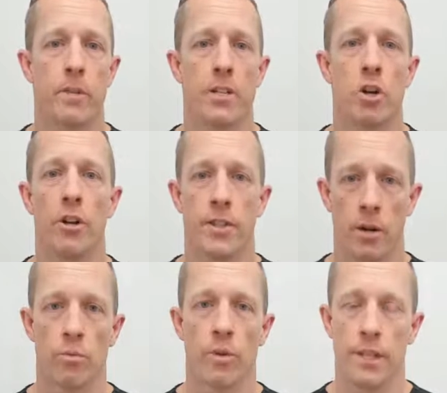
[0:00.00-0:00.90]
it's all
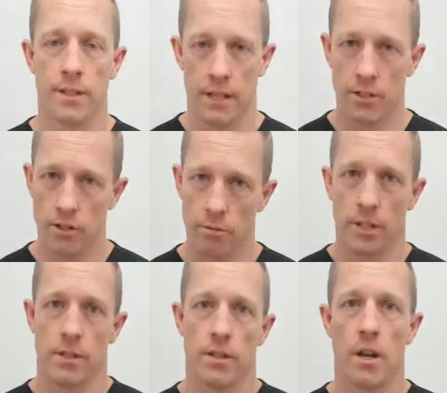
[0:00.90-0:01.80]
done with these
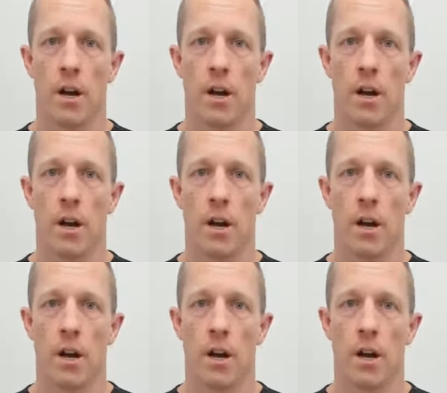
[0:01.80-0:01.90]
instruments.